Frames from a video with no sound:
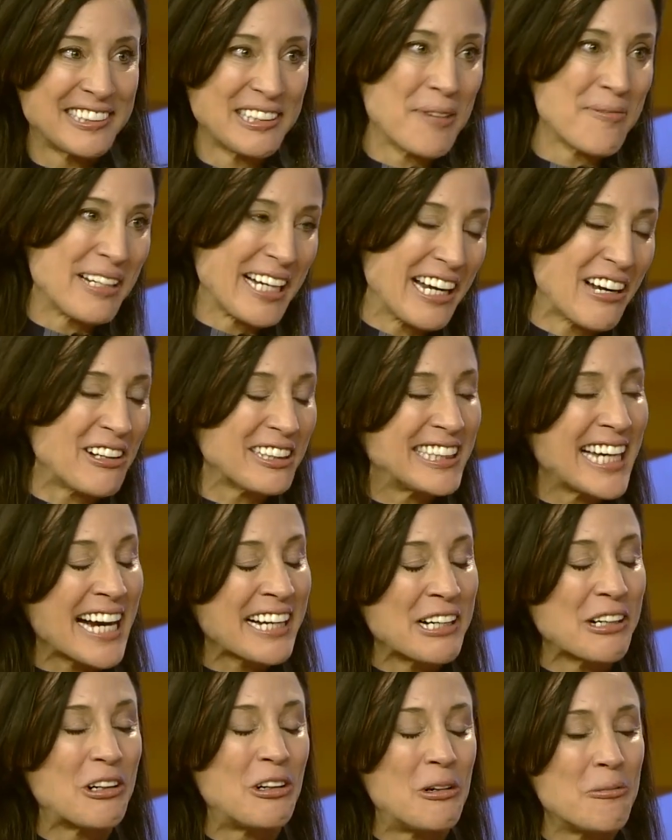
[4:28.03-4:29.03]
So I'm going to get all
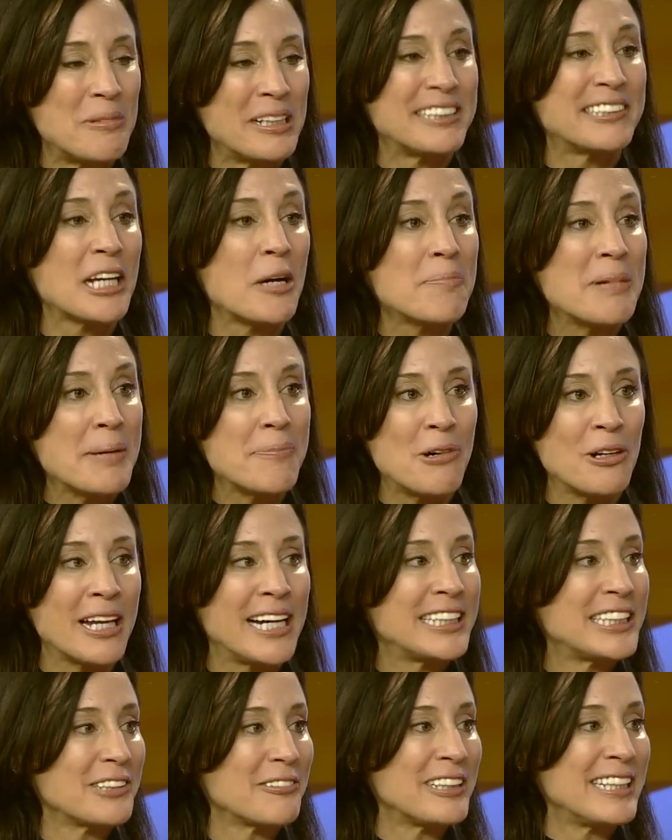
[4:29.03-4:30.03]
technical, but yeah. some people
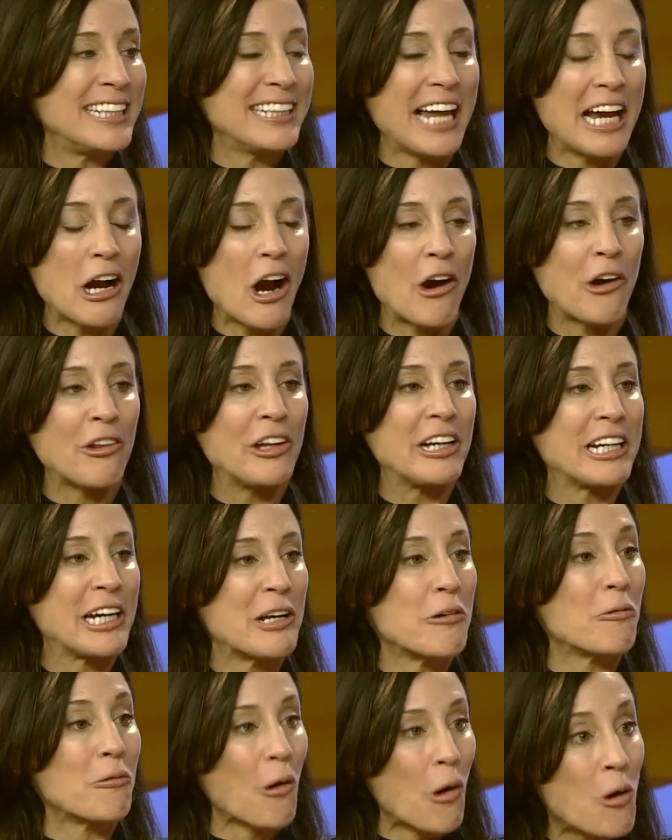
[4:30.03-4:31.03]
like to read like
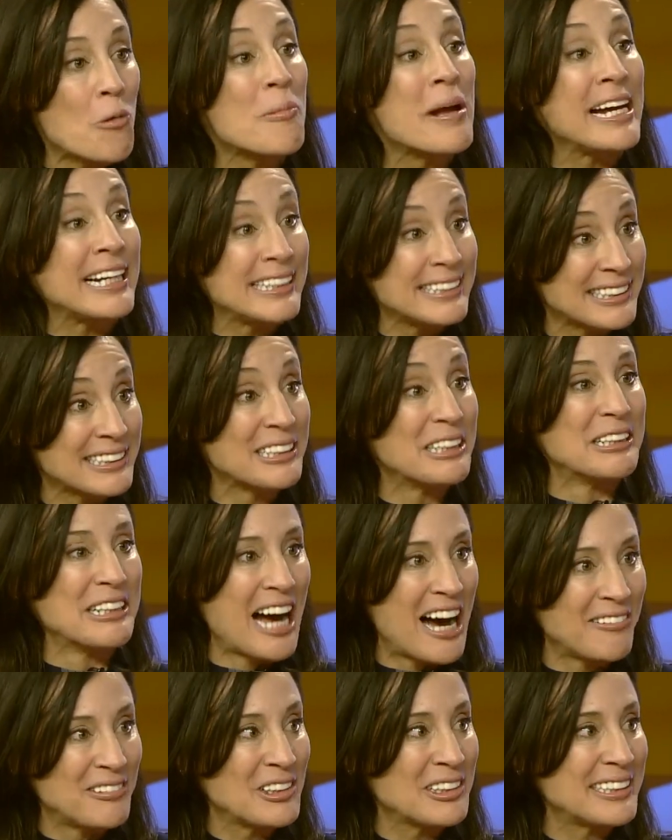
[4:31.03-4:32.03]
romance
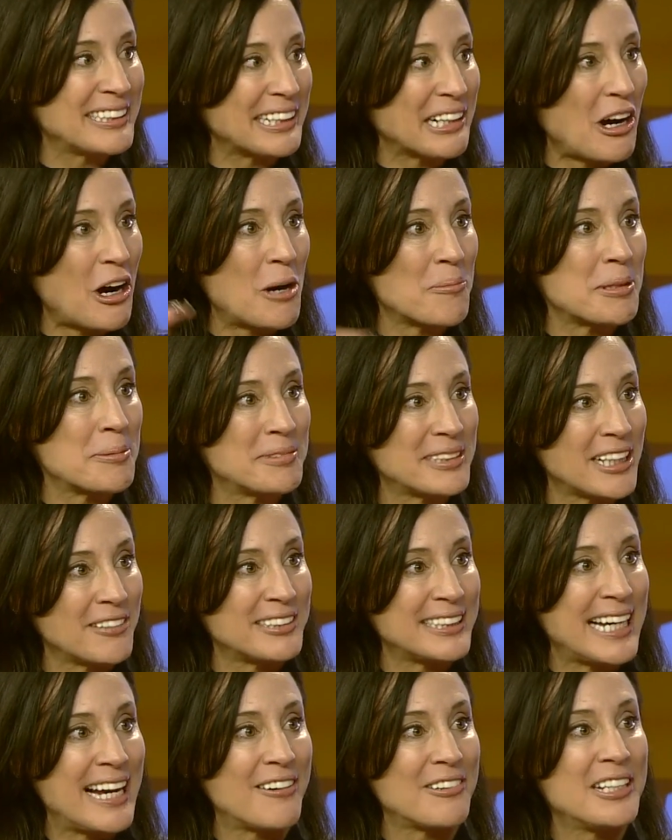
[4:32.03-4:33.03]
novels to calm
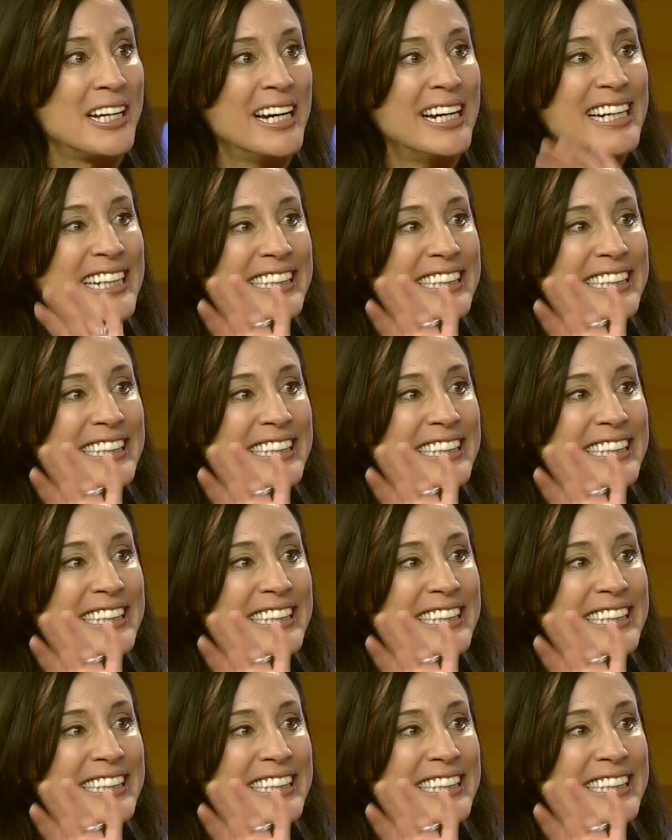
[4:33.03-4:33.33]
themselves down,